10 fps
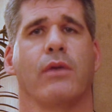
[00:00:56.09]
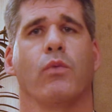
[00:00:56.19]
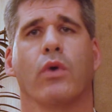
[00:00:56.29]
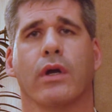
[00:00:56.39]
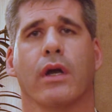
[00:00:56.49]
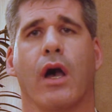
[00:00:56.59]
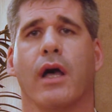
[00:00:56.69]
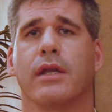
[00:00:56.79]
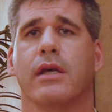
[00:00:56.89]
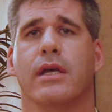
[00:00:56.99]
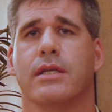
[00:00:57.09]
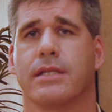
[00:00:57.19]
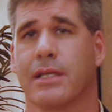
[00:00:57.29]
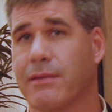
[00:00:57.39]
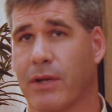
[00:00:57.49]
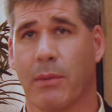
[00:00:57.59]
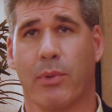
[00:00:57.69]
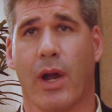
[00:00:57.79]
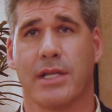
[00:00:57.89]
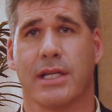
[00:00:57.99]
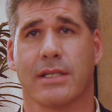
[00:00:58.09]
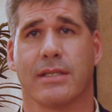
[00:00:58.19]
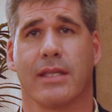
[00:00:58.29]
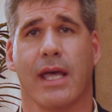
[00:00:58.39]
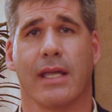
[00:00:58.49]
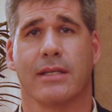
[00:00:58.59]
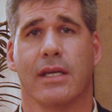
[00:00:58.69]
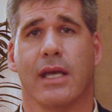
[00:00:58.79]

and work on significant projects that